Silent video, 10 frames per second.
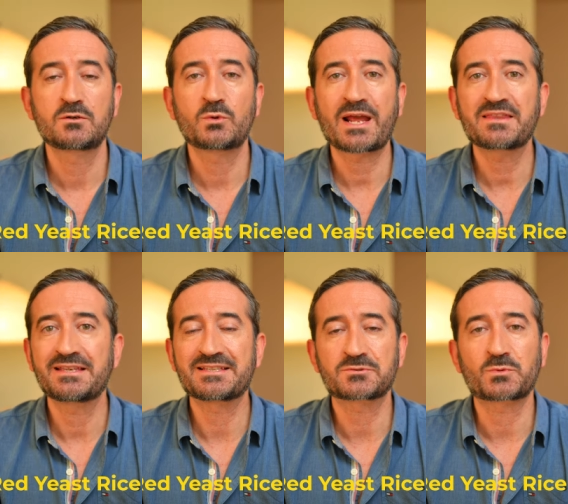Red
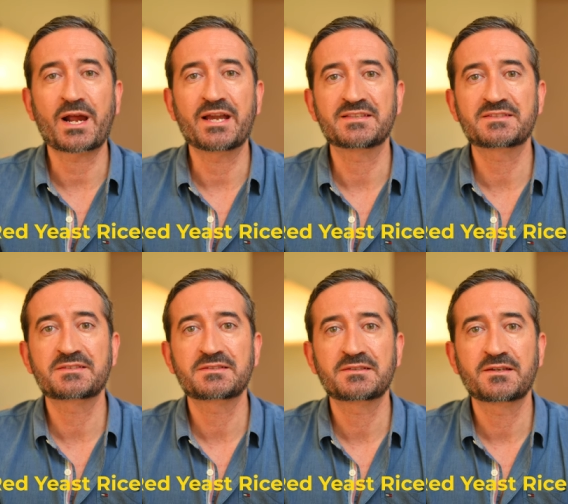yeast
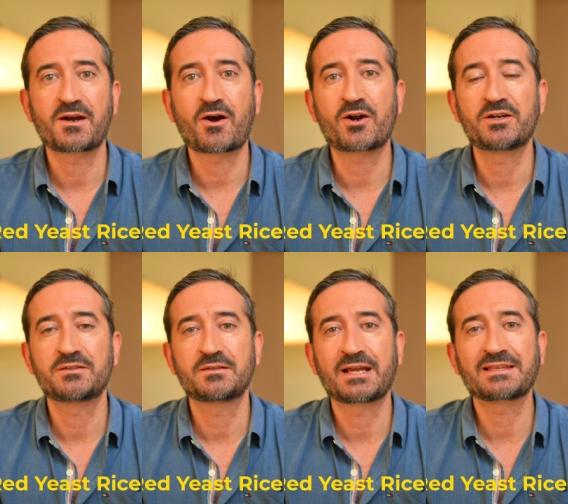rice, or
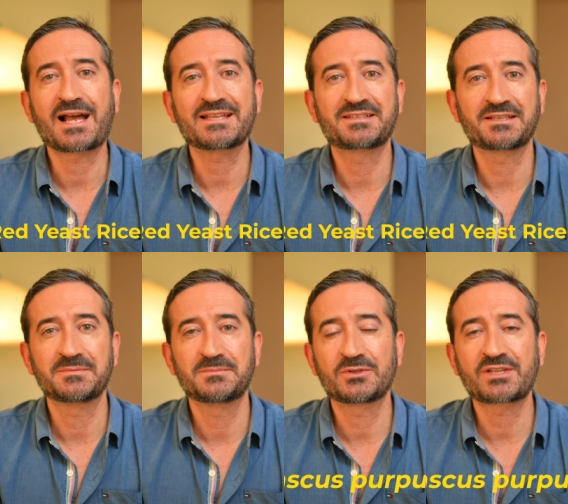in
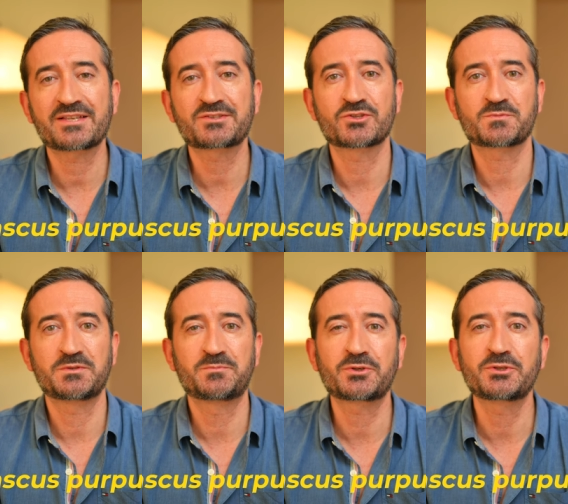Latin Monascus
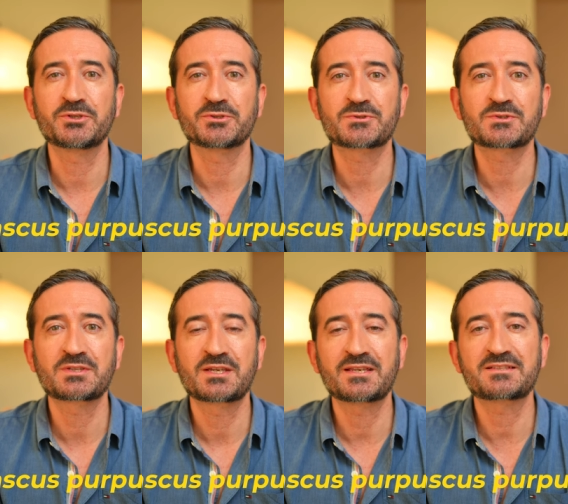purpureus,
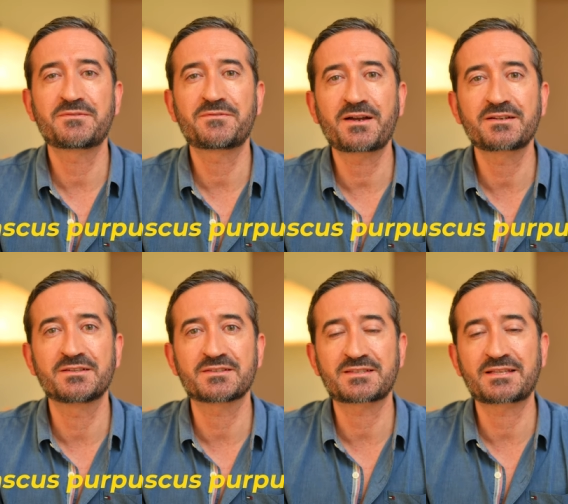is a
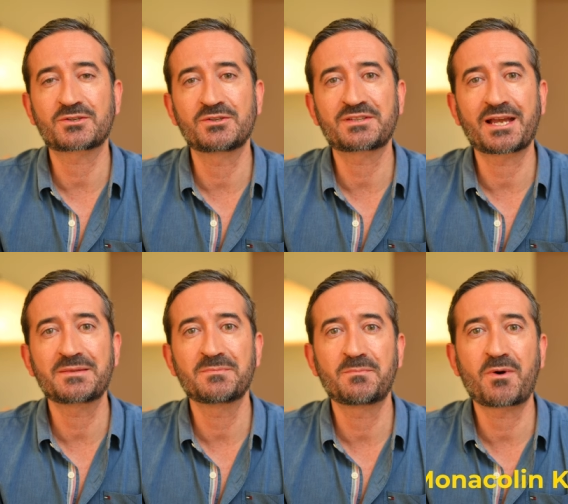fungus that
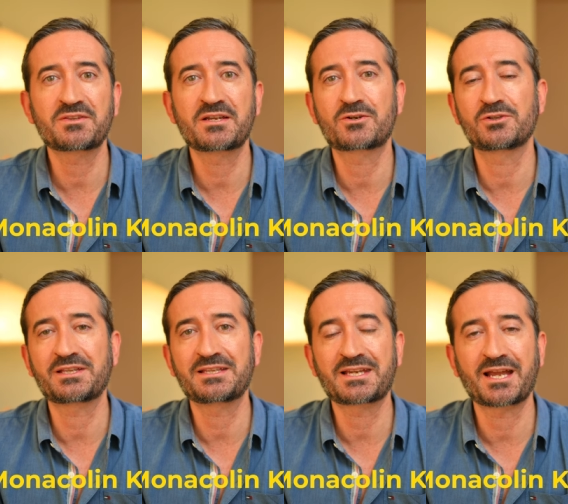contains
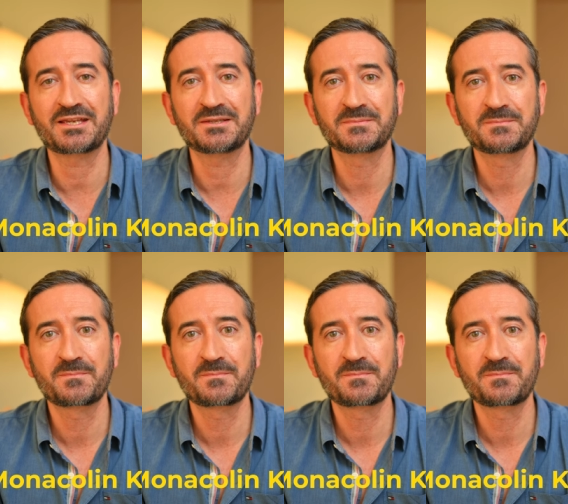monacolin K.